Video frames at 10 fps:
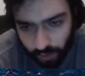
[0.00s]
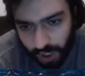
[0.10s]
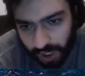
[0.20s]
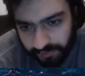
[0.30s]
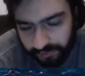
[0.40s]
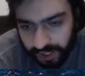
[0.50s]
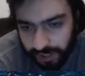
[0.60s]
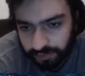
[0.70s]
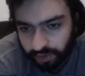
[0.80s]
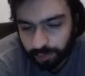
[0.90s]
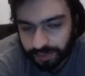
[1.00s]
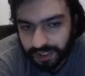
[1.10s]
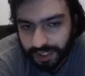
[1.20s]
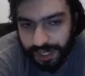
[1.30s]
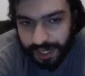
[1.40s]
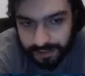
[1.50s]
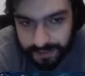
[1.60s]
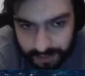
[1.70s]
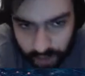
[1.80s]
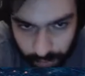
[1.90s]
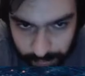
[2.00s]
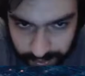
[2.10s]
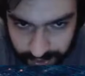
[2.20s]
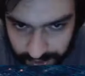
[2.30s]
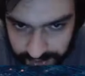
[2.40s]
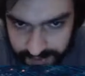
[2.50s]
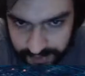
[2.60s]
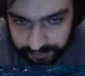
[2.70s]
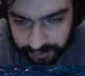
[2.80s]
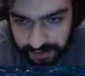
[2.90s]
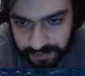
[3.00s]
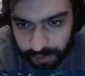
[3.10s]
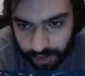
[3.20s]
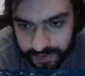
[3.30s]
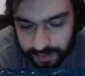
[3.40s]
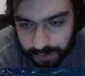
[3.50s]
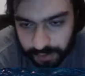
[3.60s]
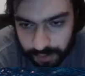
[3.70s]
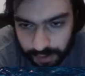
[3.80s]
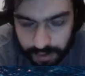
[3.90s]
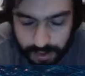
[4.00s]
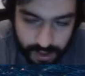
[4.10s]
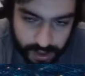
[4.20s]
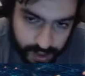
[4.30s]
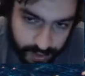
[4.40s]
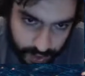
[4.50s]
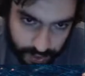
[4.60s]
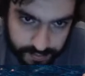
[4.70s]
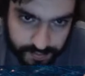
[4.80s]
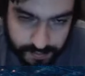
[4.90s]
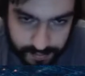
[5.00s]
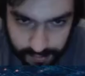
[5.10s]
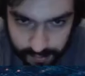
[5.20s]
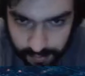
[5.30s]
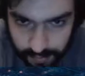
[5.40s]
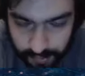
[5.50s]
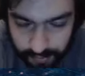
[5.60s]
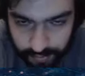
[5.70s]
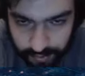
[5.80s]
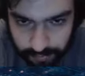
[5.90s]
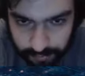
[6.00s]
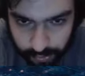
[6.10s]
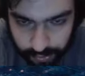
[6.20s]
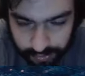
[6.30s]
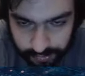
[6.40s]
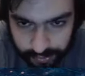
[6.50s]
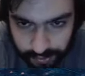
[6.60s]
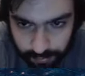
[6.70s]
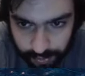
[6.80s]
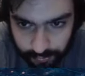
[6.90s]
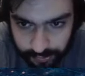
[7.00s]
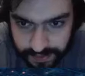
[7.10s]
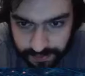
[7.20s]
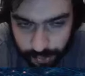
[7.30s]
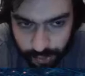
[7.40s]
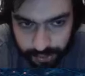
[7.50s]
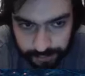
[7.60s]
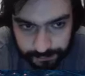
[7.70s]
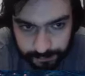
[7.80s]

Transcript: I've aimed to be as comprehensive as possible. That's a very important thing about this book.